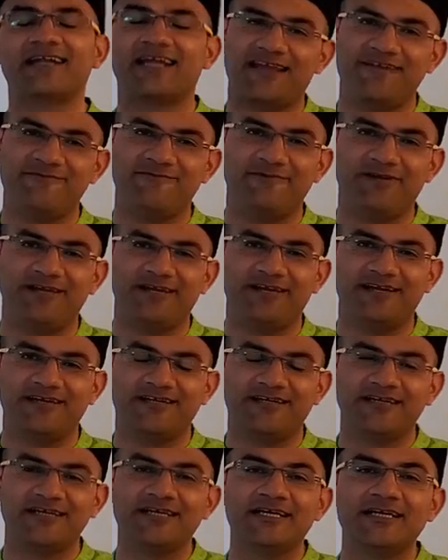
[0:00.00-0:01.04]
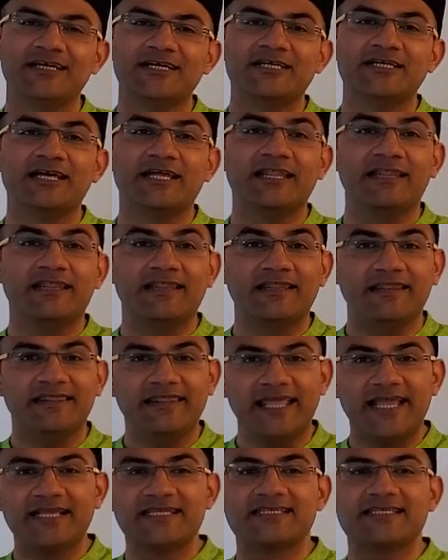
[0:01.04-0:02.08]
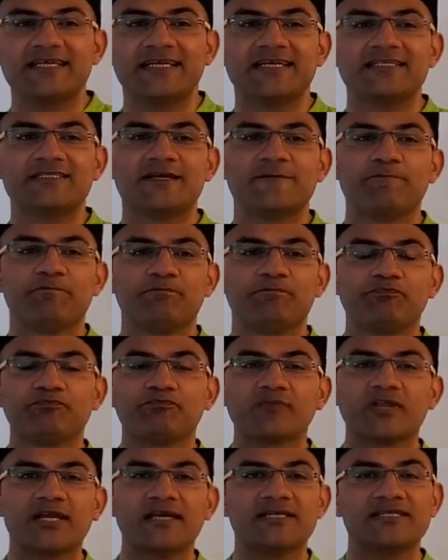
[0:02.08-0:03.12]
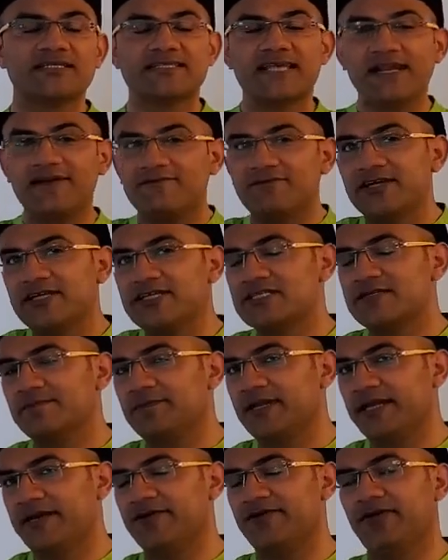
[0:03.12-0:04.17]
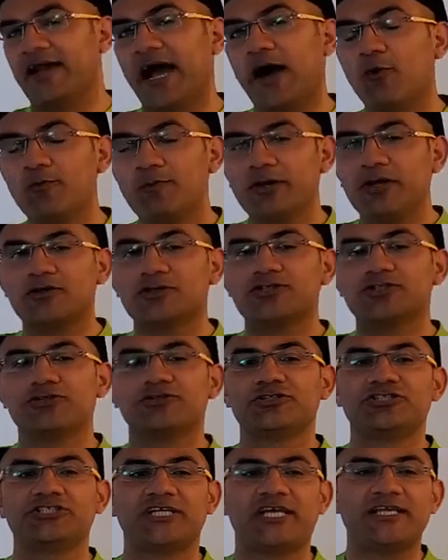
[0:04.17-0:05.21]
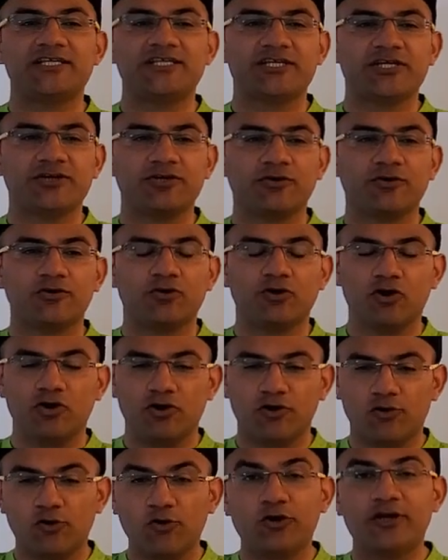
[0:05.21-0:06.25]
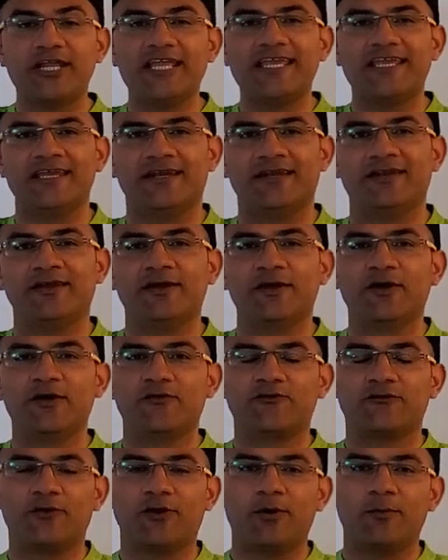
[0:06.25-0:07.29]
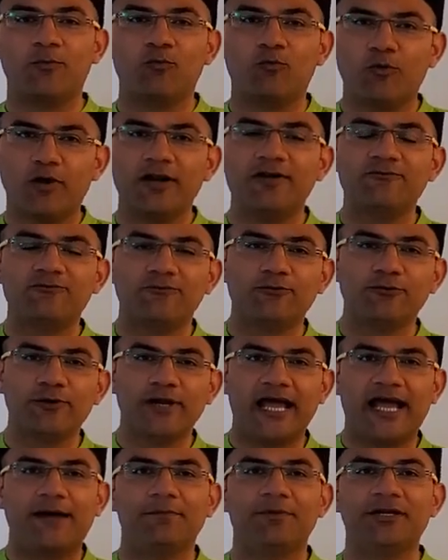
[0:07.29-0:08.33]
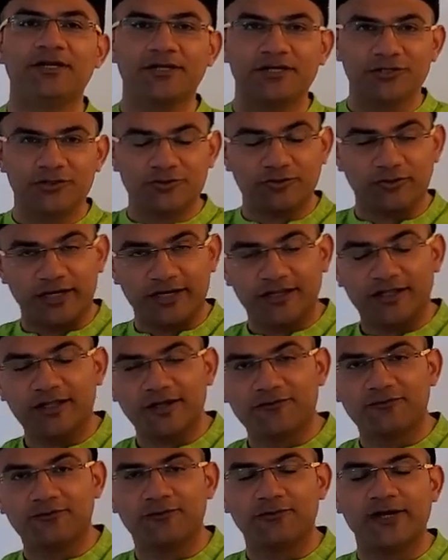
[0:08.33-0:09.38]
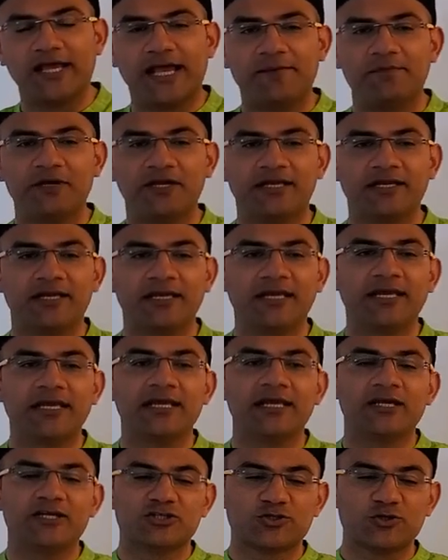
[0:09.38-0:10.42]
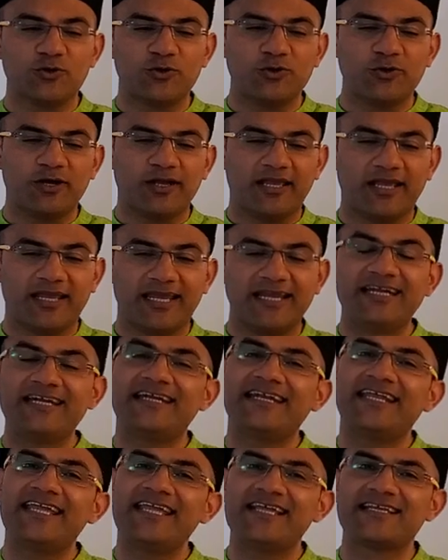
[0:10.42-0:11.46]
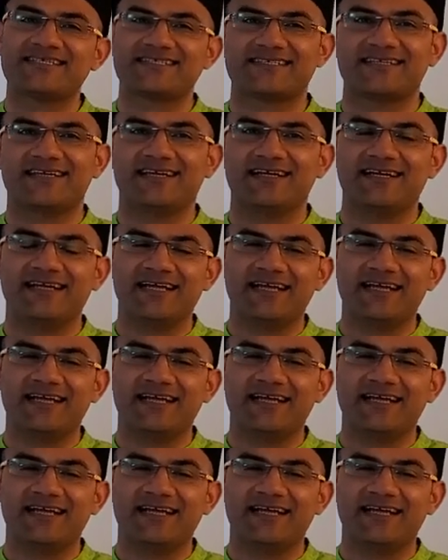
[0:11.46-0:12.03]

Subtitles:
time period. Next is self-discipline. Now, because you're changing your routine from one food habit to another food habit, so it takes